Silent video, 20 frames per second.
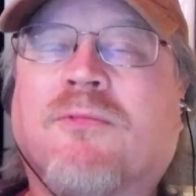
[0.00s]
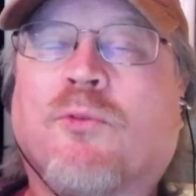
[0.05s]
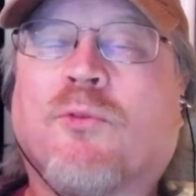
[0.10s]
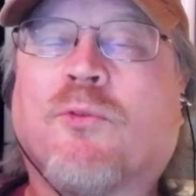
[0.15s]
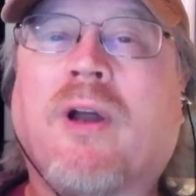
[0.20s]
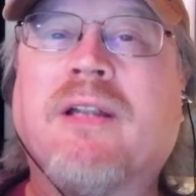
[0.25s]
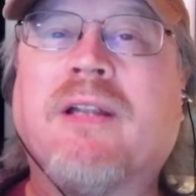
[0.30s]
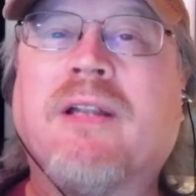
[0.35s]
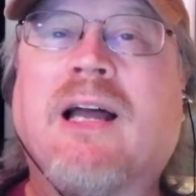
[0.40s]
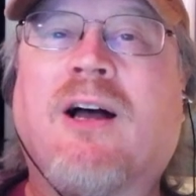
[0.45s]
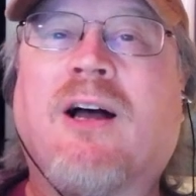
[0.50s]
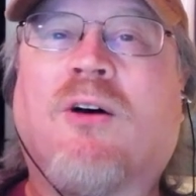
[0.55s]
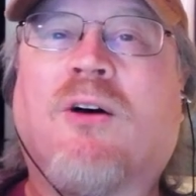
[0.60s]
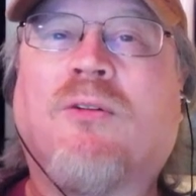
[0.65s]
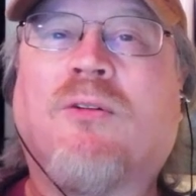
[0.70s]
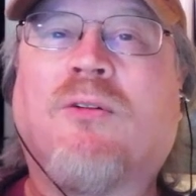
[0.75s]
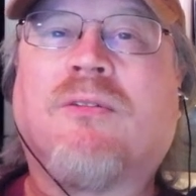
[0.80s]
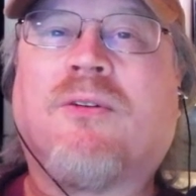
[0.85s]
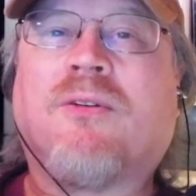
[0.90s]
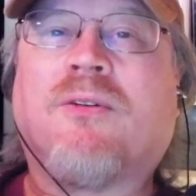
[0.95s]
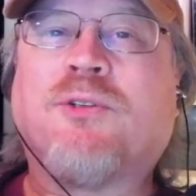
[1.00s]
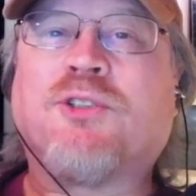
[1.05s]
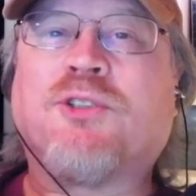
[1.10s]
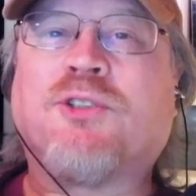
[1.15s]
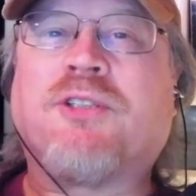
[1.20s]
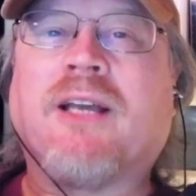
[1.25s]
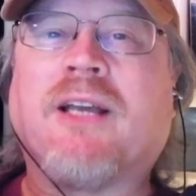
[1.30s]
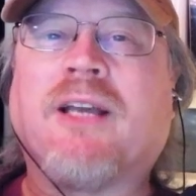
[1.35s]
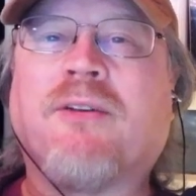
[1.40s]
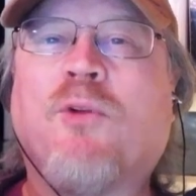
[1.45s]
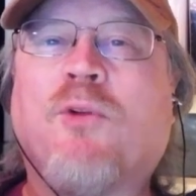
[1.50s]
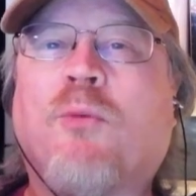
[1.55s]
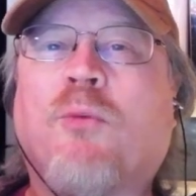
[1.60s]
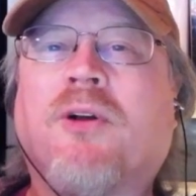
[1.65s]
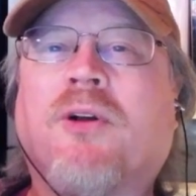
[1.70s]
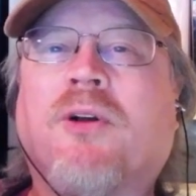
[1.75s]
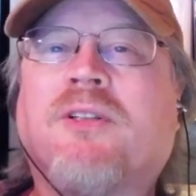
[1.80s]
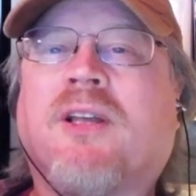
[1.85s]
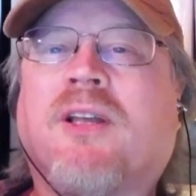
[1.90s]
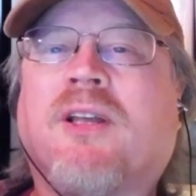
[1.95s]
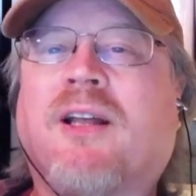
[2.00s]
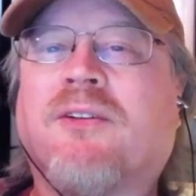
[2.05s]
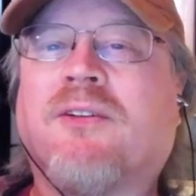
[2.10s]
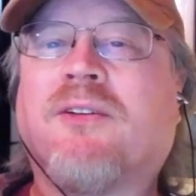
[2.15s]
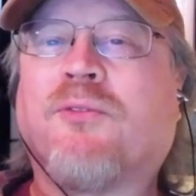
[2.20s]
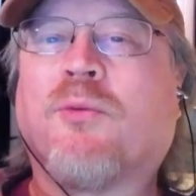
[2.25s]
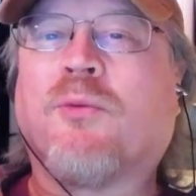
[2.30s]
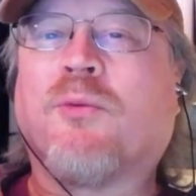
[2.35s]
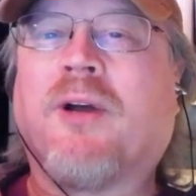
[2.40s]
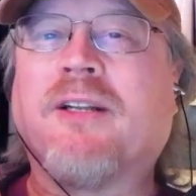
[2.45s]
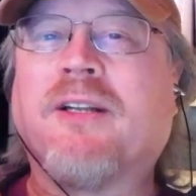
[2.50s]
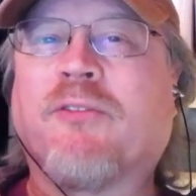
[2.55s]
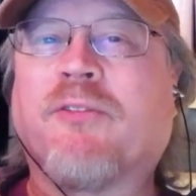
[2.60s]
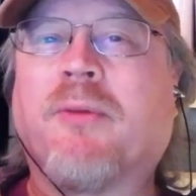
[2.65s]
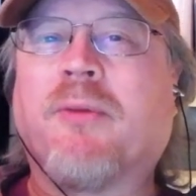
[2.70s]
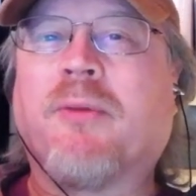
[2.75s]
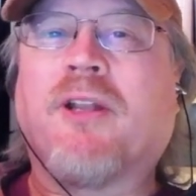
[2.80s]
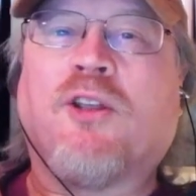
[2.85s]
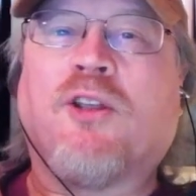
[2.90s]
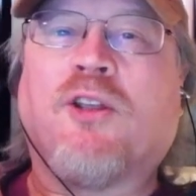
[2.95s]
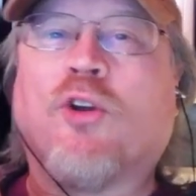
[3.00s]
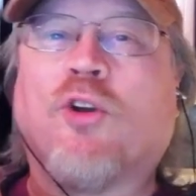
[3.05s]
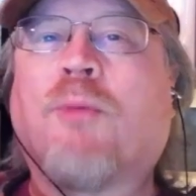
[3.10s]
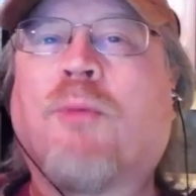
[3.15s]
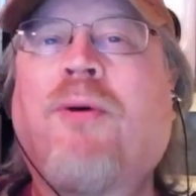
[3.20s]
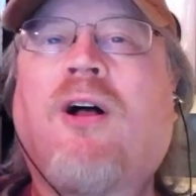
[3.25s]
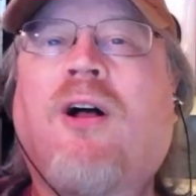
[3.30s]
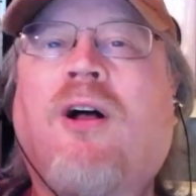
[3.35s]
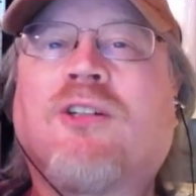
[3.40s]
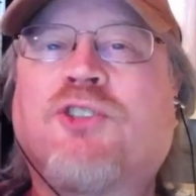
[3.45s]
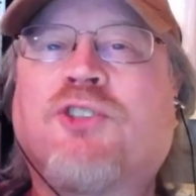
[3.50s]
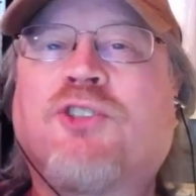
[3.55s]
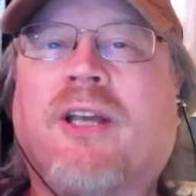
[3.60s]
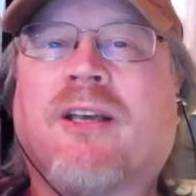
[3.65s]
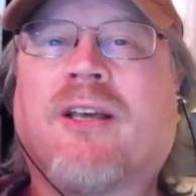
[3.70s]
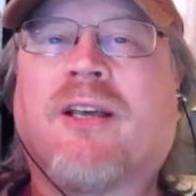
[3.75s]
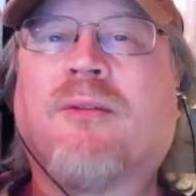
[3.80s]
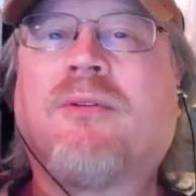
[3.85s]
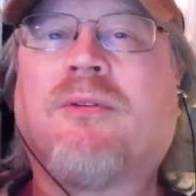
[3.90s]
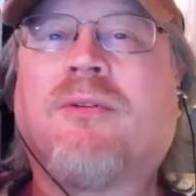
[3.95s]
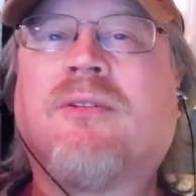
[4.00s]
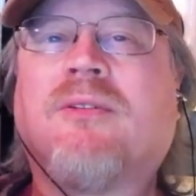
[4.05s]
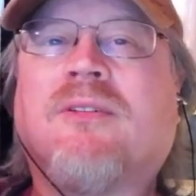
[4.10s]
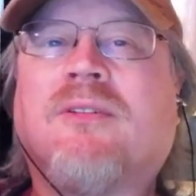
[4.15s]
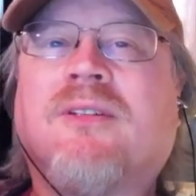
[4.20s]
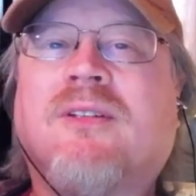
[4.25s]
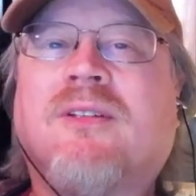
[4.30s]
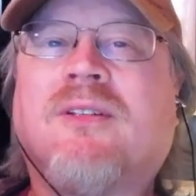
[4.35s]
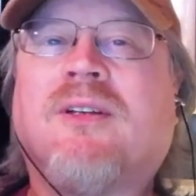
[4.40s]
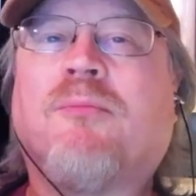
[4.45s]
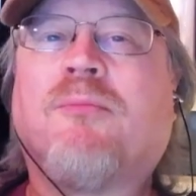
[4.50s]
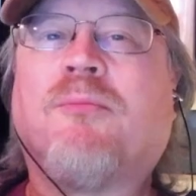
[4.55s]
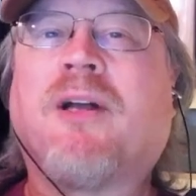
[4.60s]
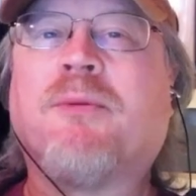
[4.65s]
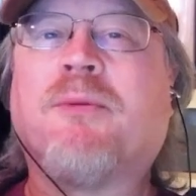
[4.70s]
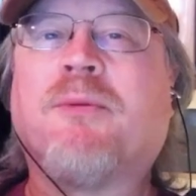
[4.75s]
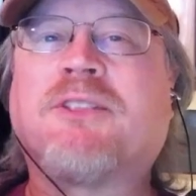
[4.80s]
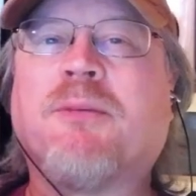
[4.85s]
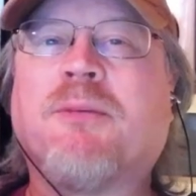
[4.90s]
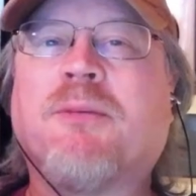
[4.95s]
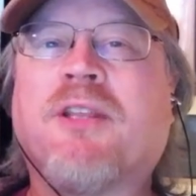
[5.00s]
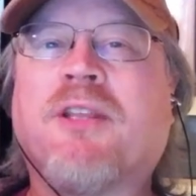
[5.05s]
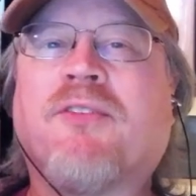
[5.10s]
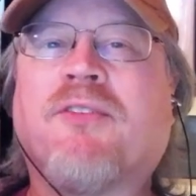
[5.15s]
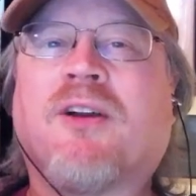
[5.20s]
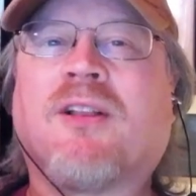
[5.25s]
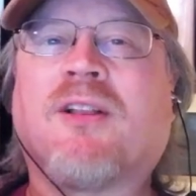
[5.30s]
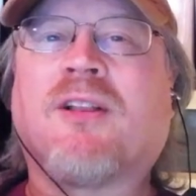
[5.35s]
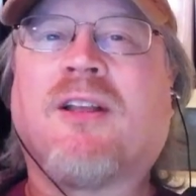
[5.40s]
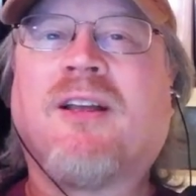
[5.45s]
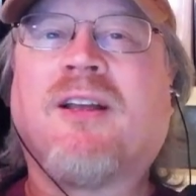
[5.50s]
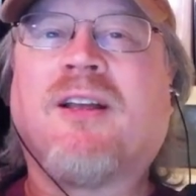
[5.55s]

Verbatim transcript: Right now, we should take a moment and remind everybody you're Paul Jacob. My name is Timothy Vericola.